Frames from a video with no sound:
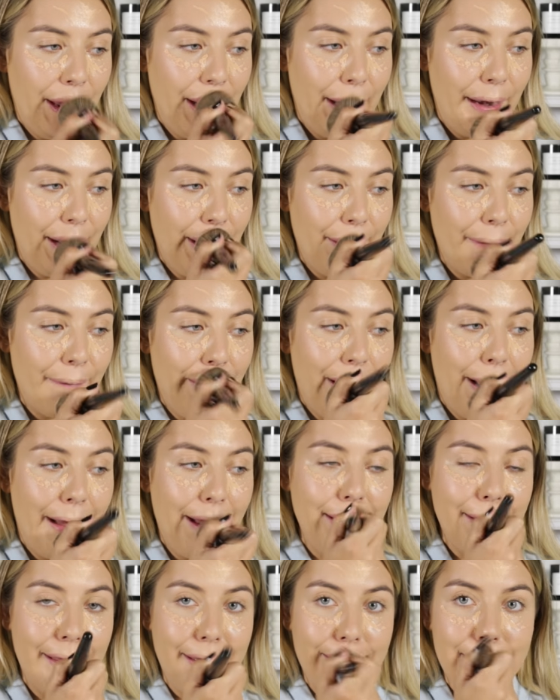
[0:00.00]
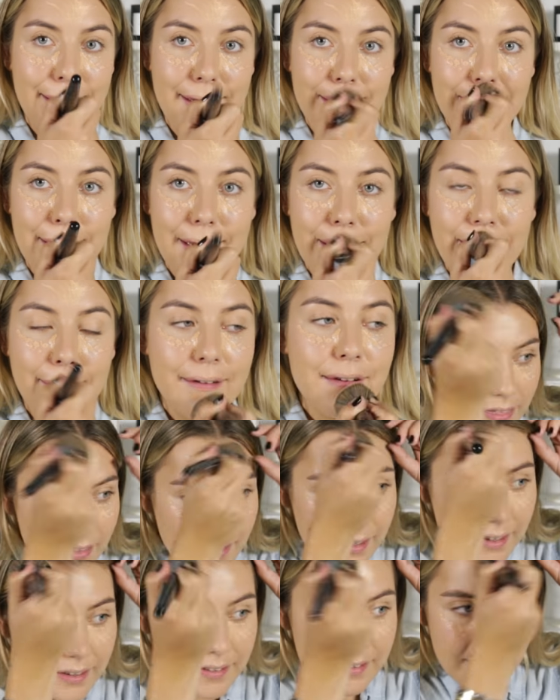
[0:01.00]
it ain't gonna highlight anything. I
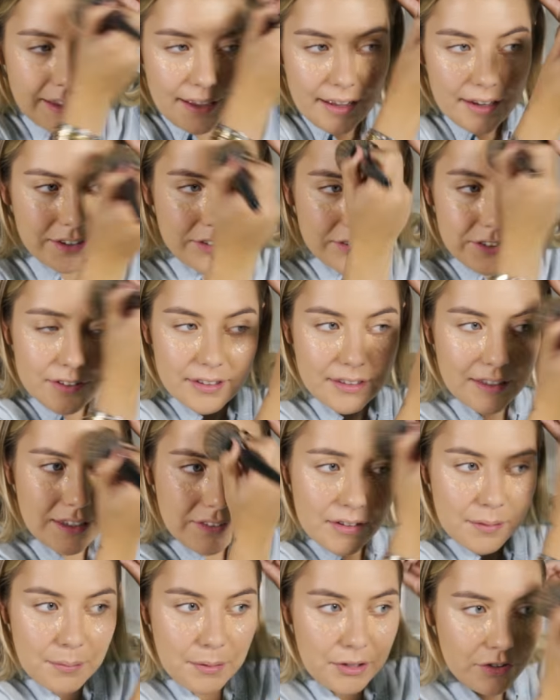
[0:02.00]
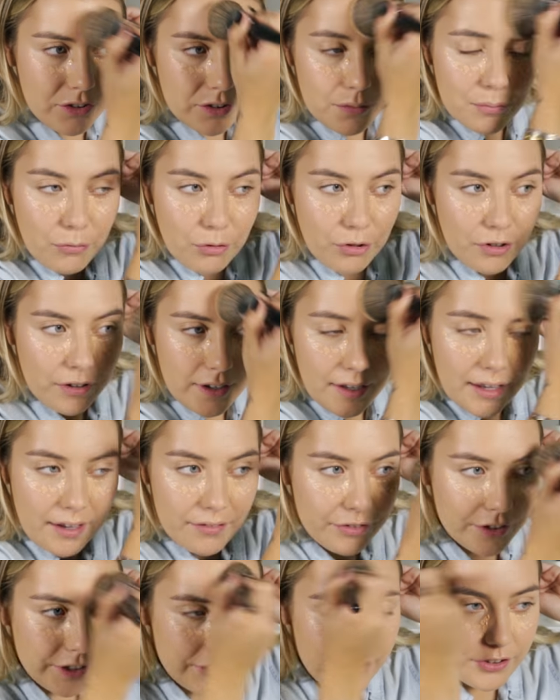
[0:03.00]
think it's actually giving me just more
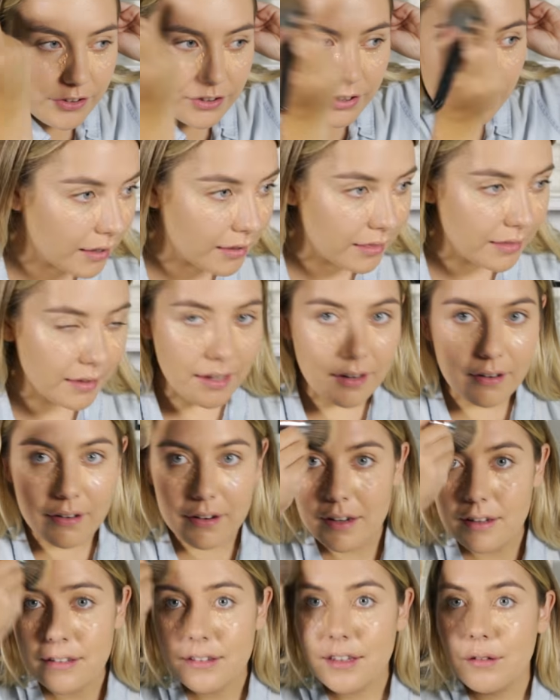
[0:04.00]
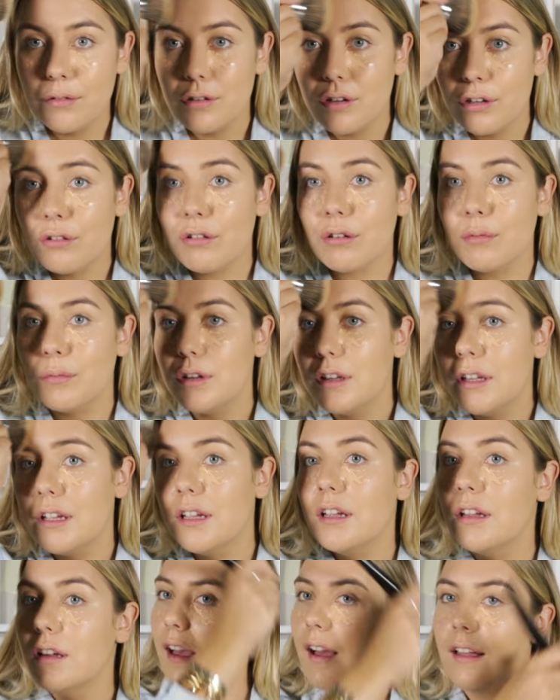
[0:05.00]
coverage in the areas I would
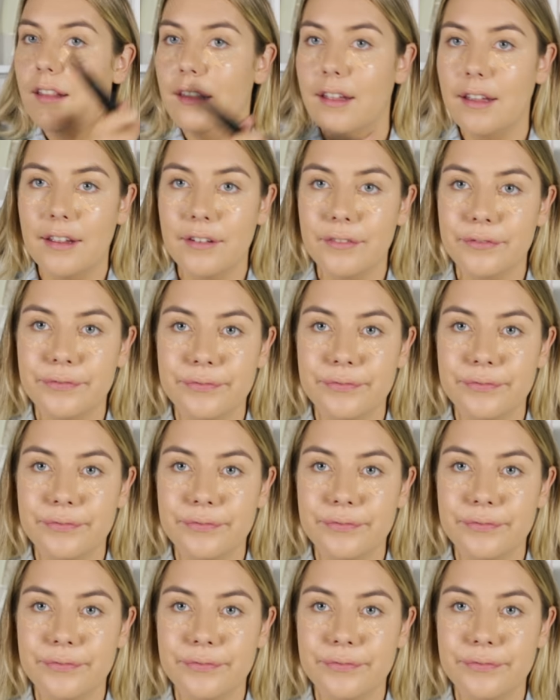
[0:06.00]
normally highlight.